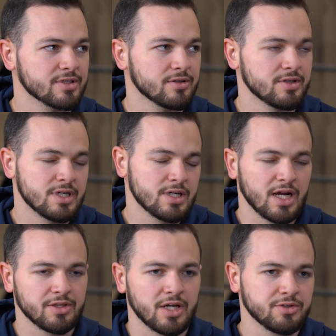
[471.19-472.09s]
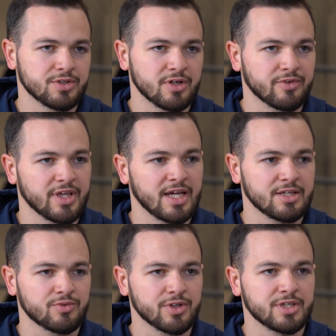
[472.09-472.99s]
So I'll do stuff with that.
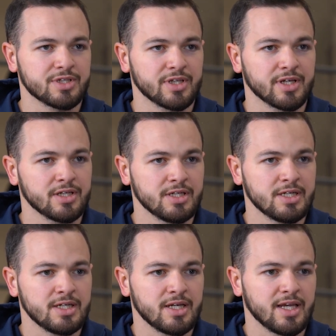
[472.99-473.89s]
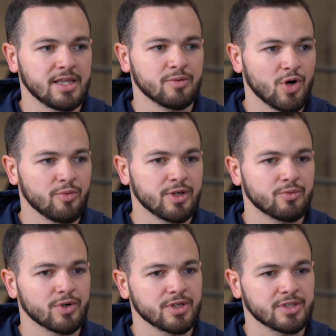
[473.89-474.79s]
It's really just like in the
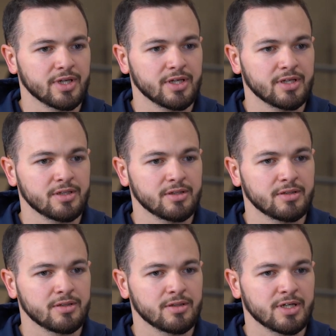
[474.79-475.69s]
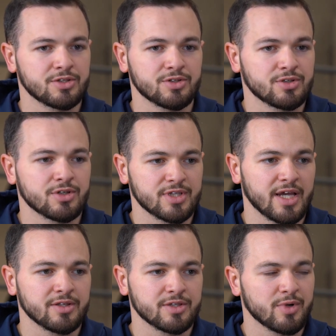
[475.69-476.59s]
moment where it's like, because there's
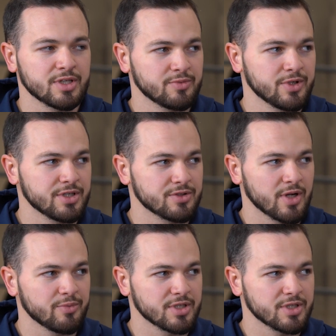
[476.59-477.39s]
endless possibilities, right?